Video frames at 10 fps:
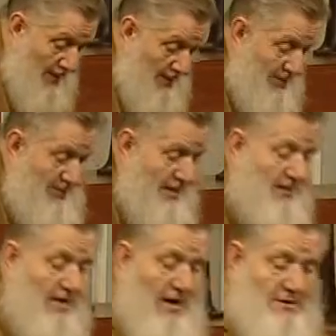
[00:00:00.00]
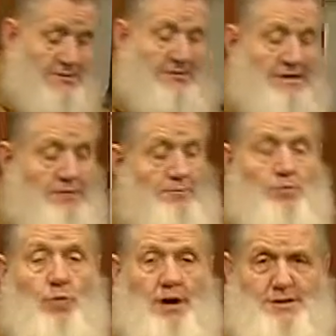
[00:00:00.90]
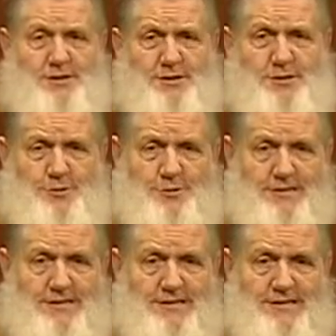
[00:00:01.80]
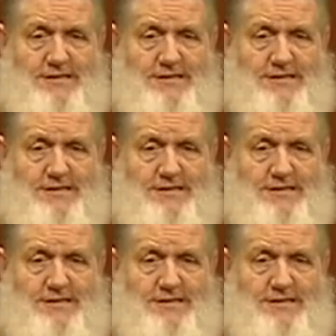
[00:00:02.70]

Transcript: The thing that I just said when I started doing this.